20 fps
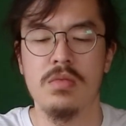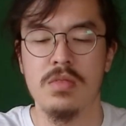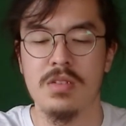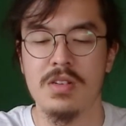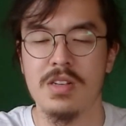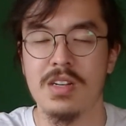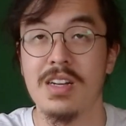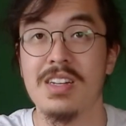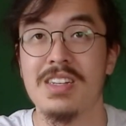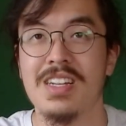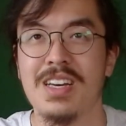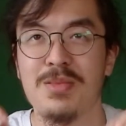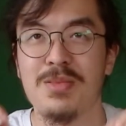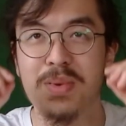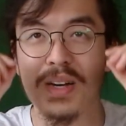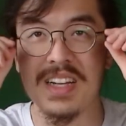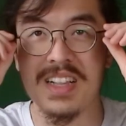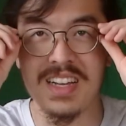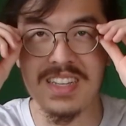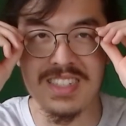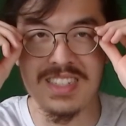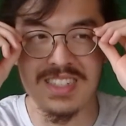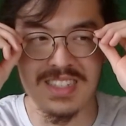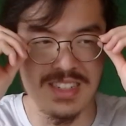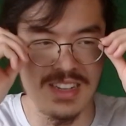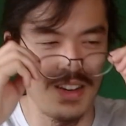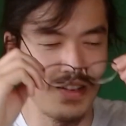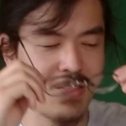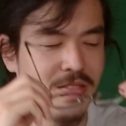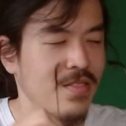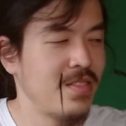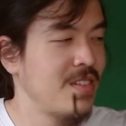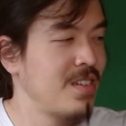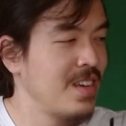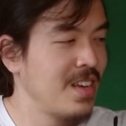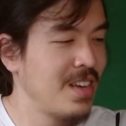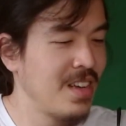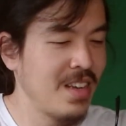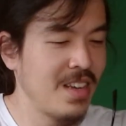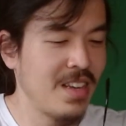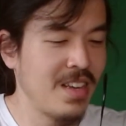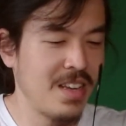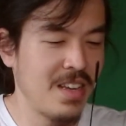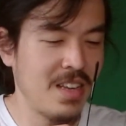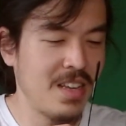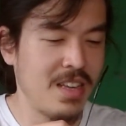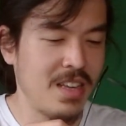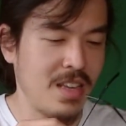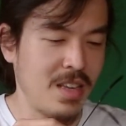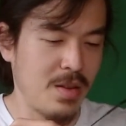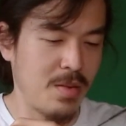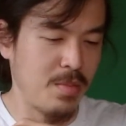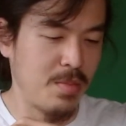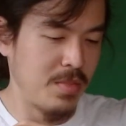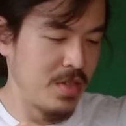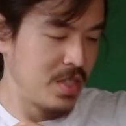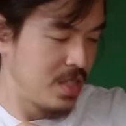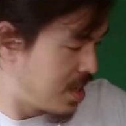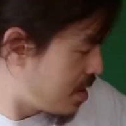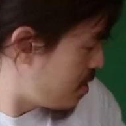gotta take my glasses off. Let me set